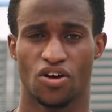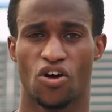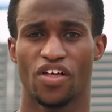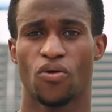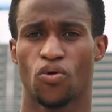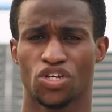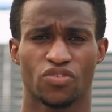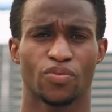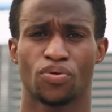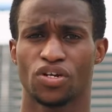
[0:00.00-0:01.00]
all that work
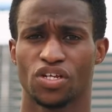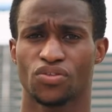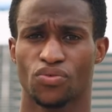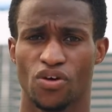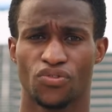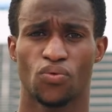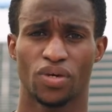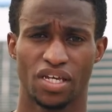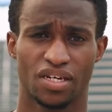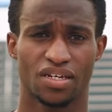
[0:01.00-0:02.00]
that we put in throughout the
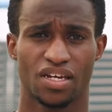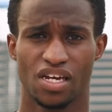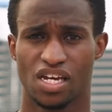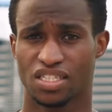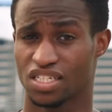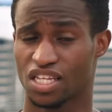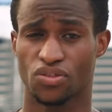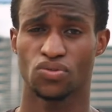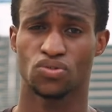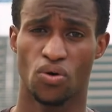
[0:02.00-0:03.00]
week to get
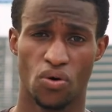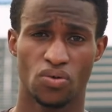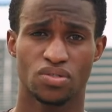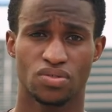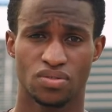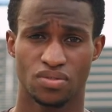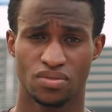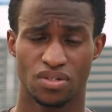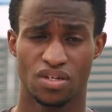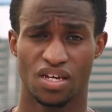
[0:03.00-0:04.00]
those goals.
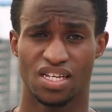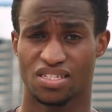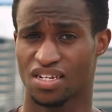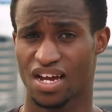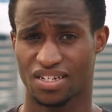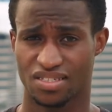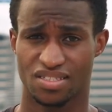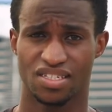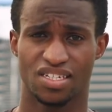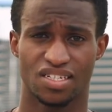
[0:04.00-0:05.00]
And to not
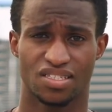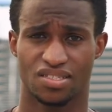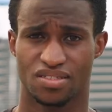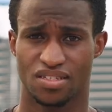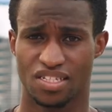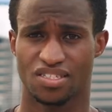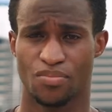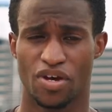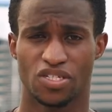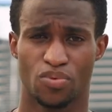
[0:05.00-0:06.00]
concede, it's
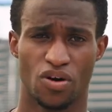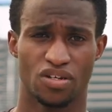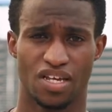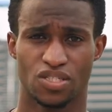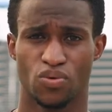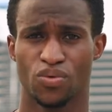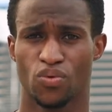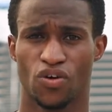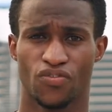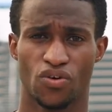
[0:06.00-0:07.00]
the best part. That's what we
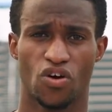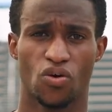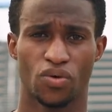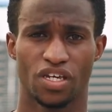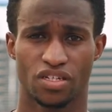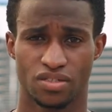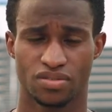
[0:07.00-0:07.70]
work for all week.